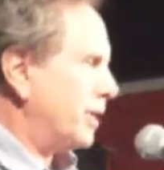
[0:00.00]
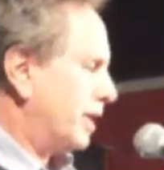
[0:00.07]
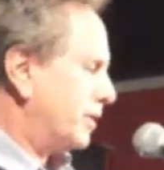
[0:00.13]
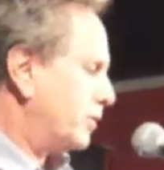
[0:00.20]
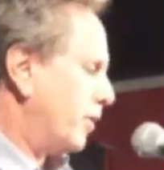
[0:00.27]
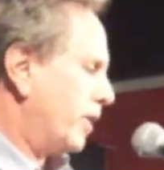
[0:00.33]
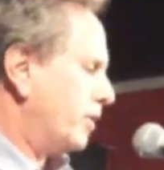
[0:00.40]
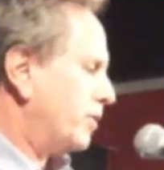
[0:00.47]
I
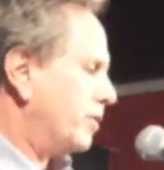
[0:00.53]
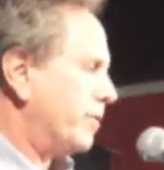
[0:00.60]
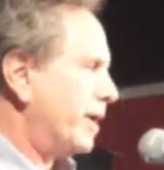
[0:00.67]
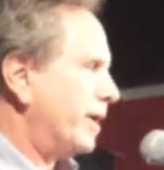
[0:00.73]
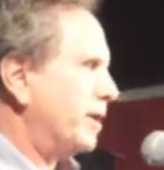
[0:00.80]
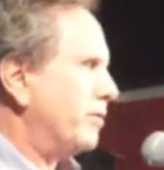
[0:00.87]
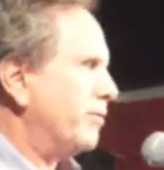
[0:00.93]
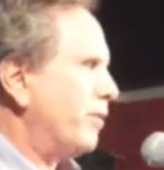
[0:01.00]
saw I couldn't
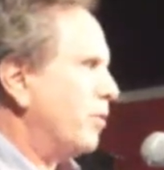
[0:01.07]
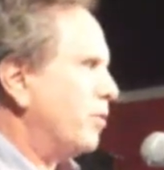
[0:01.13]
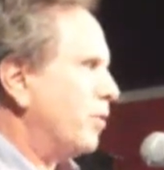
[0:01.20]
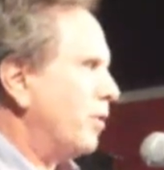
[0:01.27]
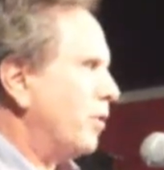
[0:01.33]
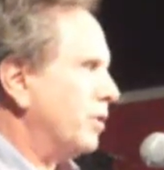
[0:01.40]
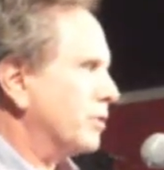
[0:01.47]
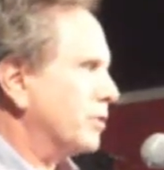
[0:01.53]
make any phone
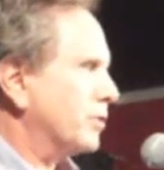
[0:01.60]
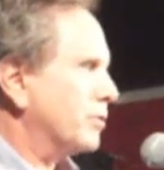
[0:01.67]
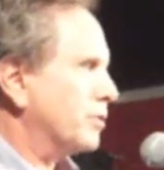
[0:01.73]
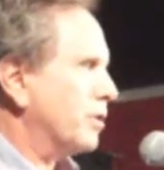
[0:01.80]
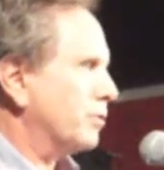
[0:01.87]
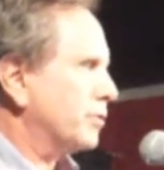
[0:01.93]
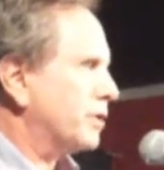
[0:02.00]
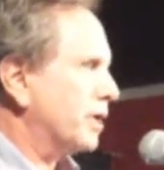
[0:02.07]
calls, there was
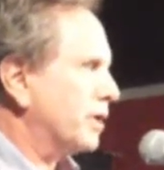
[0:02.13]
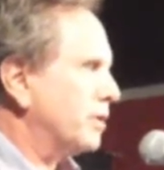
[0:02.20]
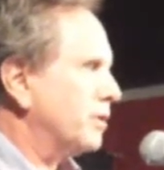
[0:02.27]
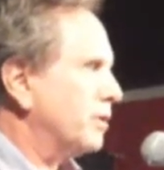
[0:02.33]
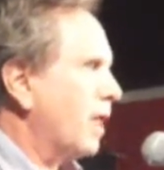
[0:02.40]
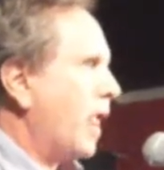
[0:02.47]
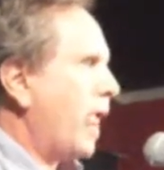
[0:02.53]
no signal.